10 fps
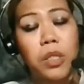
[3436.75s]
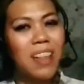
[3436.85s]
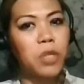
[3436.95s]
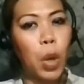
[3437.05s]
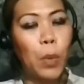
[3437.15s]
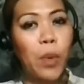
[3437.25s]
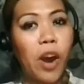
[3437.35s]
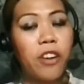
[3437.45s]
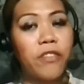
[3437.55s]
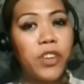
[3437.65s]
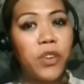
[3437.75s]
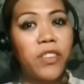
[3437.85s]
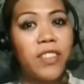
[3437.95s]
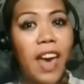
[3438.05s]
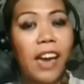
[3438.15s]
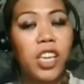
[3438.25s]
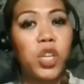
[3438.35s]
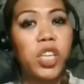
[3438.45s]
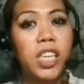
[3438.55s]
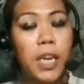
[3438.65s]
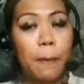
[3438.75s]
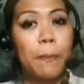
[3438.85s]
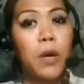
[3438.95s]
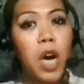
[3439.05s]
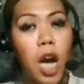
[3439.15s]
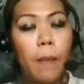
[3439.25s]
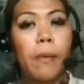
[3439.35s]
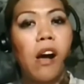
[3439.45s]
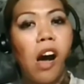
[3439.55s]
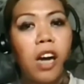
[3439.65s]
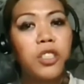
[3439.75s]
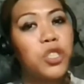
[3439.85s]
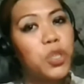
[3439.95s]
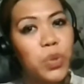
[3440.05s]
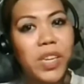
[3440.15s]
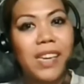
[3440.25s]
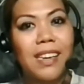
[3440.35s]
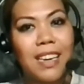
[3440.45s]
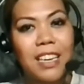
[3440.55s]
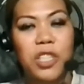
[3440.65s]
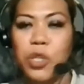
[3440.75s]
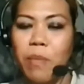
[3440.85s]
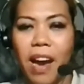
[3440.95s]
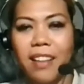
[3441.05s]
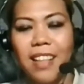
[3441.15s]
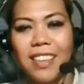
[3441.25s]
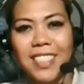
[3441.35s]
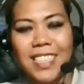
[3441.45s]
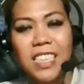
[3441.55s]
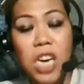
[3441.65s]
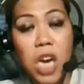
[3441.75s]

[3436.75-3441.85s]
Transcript: I'm so proud of you that you keep up on tuning into my lesson.